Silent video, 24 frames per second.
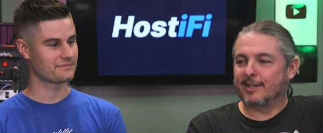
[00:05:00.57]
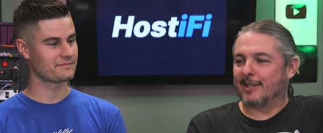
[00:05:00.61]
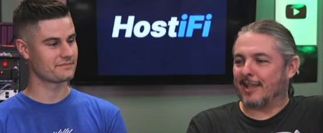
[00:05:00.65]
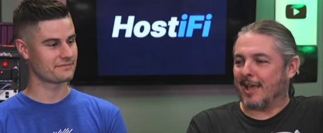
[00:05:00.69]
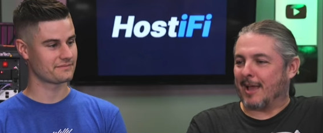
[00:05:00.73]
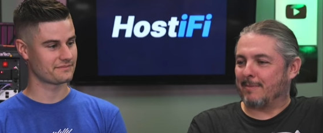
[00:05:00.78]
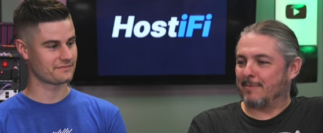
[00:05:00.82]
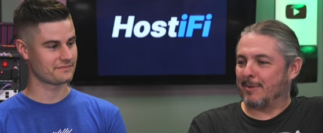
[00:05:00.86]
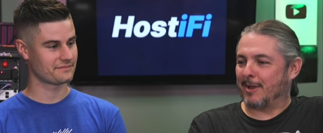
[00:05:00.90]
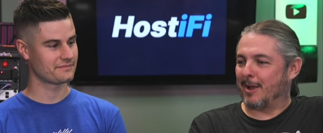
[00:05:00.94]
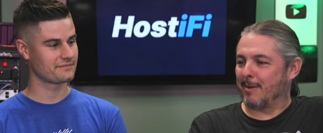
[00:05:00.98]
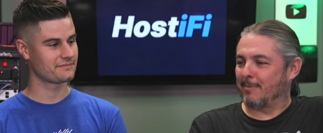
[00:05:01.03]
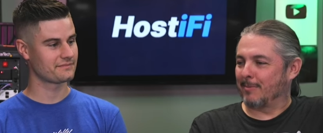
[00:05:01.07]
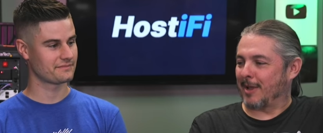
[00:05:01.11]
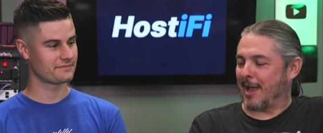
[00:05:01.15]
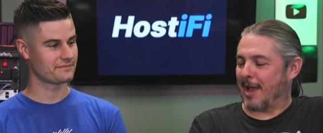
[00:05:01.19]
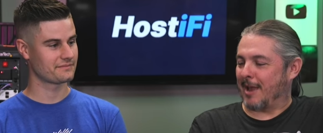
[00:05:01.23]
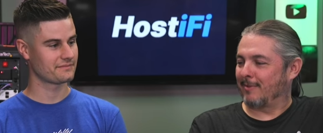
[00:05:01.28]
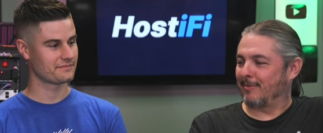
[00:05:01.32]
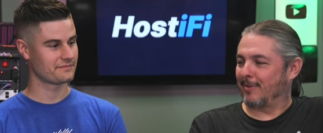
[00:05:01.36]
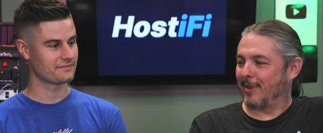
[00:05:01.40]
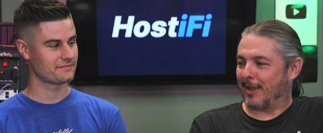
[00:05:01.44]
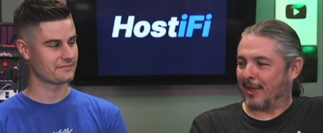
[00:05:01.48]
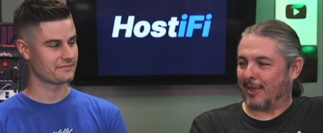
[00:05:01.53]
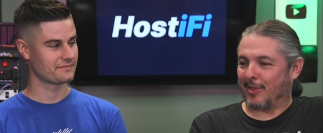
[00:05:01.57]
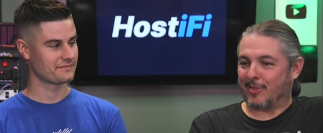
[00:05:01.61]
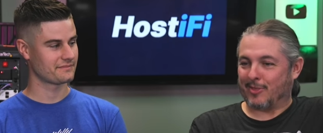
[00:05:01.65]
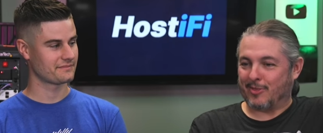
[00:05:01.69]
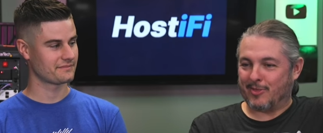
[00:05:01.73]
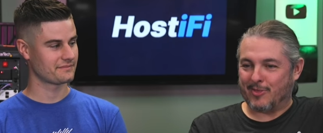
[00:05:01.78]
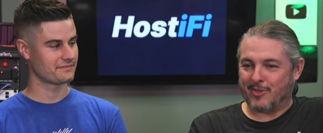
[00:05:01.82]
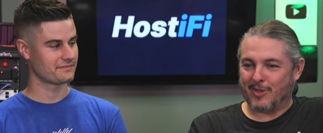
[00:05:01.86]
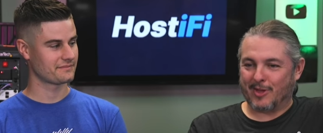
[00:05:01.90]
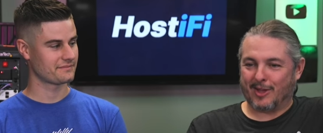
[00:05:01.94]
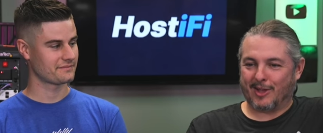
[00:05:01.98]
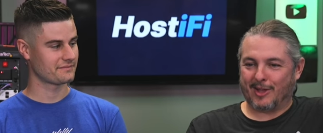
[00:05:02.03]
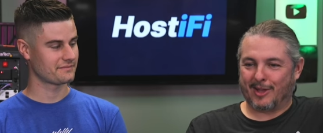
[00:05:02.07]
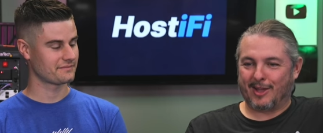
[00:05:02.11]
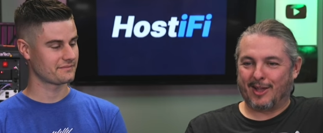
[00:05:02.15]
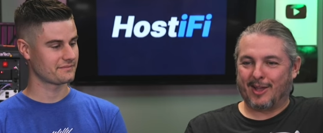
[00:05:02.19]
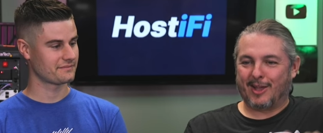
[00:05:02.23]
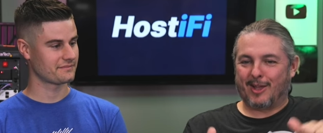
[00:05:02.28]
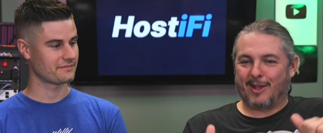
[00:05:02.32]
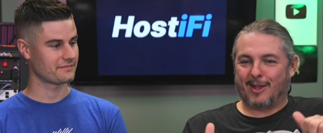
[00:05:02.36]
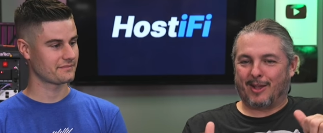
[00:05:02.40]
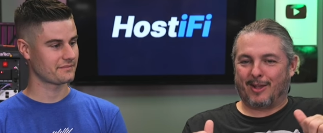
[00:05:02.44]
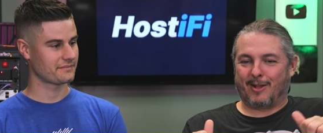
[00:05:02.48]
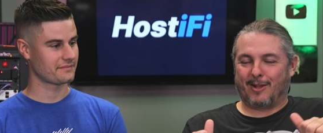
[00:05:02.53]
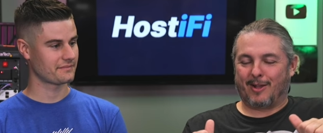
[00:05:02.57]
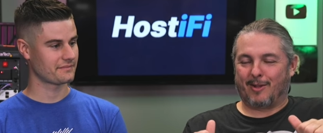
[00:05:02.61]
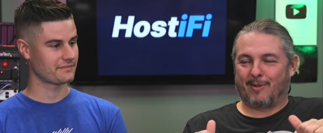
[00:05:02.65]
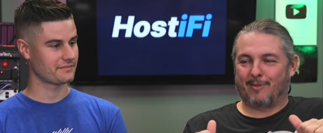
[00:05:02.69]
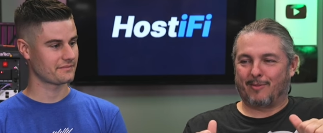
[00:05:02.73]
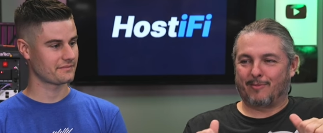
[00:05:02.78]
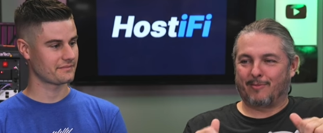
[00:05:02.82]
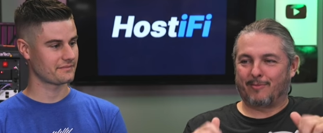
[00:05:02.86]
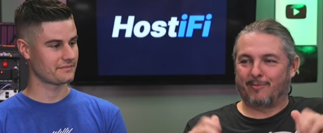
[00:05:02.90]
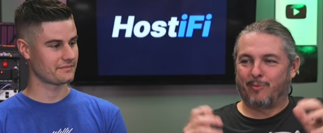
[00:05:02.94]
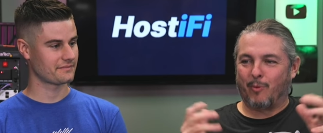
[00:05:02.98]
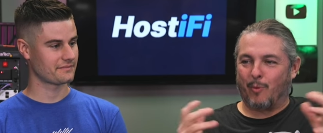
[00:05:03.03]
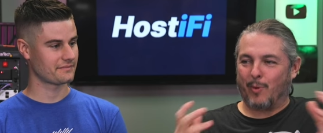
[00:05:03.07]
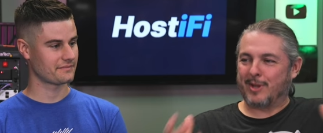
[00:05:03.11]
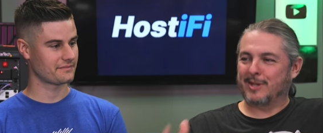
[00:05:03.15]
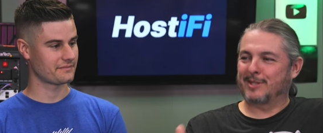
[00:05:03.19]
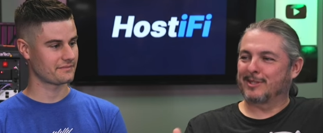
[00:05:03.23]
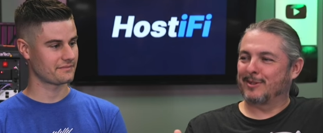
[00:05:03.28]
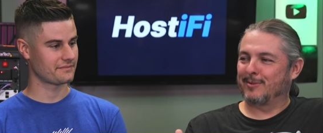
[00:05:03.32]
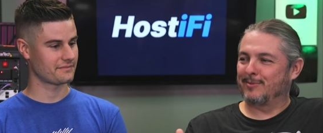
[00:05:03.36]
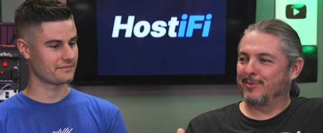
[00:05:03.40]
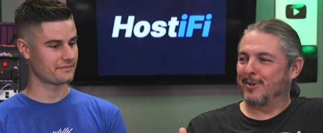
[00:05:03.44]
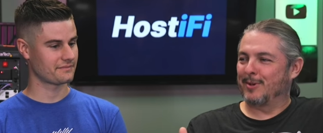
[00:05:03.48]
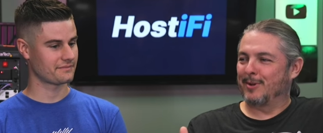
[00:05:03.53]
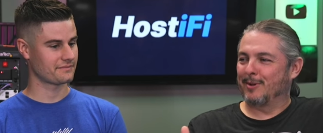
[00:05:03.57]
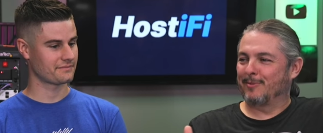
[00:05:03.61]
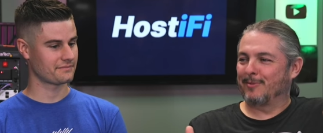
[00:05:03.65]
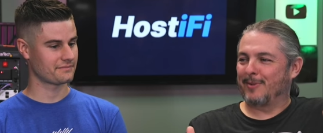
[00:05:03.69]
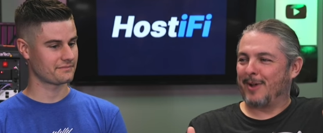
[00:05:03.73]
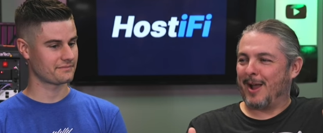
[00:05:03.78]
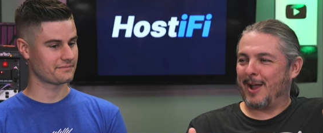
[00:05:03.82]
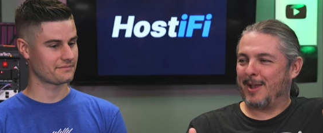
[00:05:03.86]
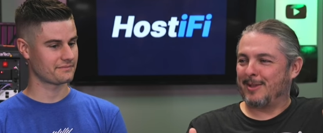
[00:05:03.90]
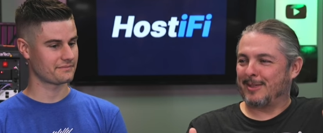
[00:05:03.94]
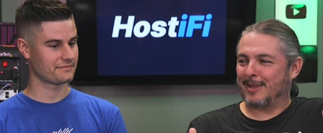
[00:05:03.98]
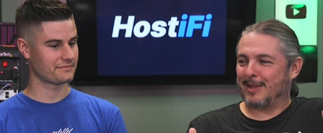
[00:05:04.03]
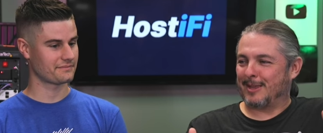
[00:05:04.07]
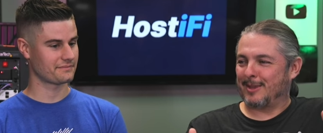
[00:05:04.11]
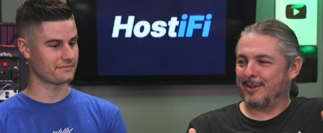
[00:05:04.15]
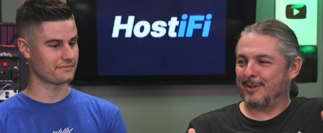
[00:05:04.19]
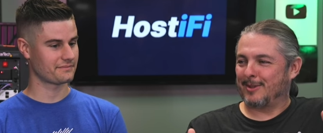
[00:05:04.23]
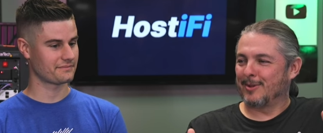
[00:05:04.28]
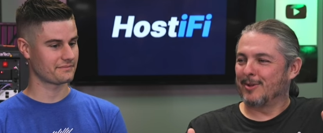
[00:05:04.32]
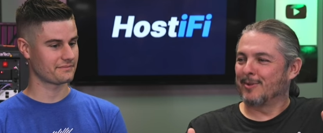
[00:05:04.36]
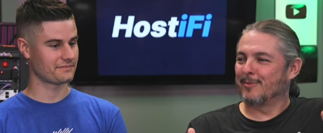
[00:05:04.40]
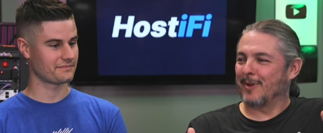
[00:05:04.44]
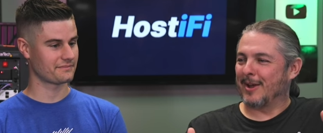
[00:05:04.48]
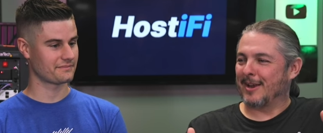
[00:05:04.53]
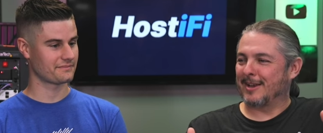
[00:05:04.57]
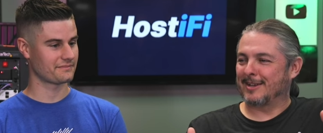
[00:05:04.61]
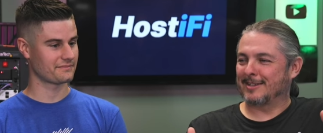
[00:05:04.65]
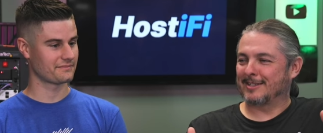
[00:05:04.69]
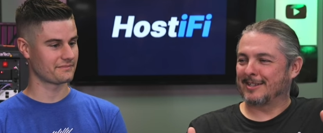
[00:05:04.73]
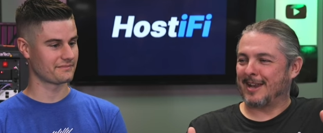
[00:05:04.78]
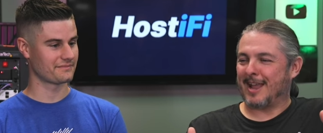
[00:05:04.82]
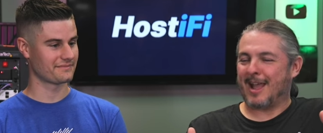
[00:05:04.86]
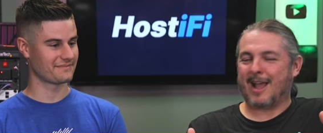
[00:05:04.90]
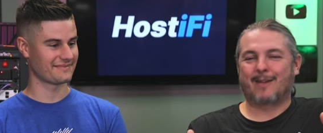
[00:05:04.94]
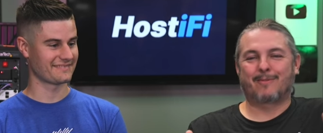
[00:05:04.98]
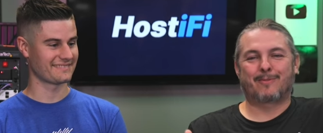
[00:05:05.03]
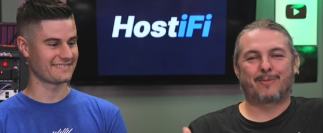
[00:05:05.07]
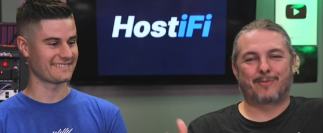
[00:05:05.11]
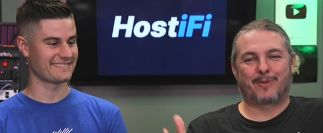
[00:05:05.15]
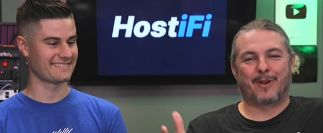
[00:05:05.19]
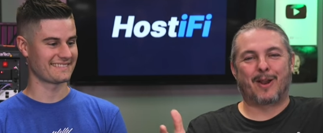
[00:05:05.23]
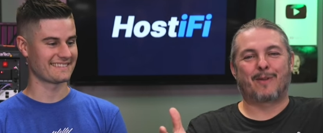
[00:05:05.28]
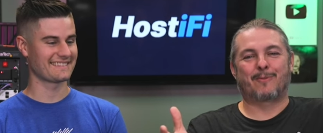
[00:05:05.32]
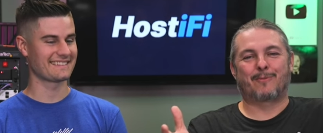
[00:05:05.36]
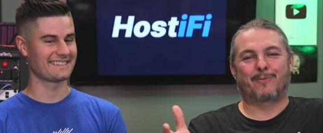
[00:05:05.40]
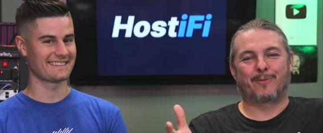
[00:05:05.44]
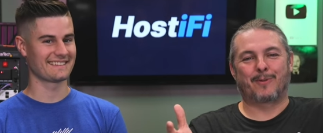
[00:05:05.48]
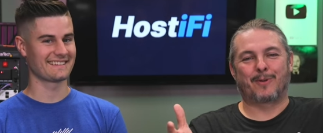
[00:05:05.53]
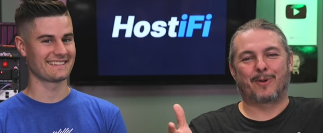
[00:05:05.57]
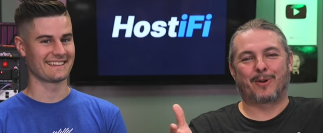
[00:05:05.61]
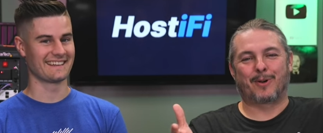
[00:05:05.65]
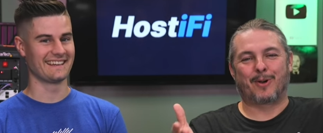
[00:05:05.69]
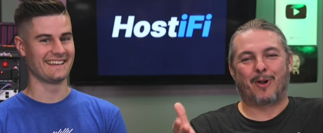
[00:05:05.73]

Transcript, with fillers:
Speaker 1: that and become kind of like the voice of UniFi that UniFi doesn't have. If you're not familiar